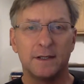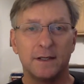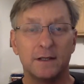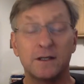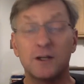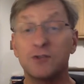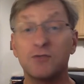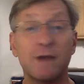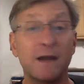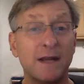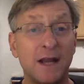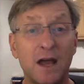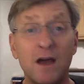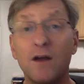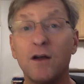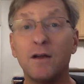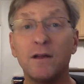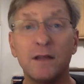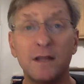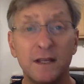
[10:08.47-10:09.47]
Because right
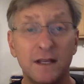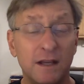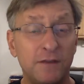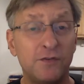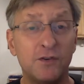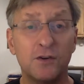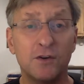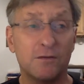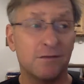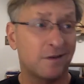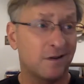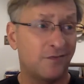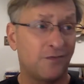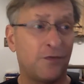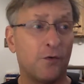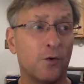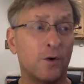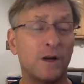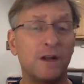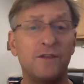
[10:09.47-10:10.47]
now, if you're
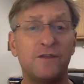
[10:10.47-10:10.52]
40,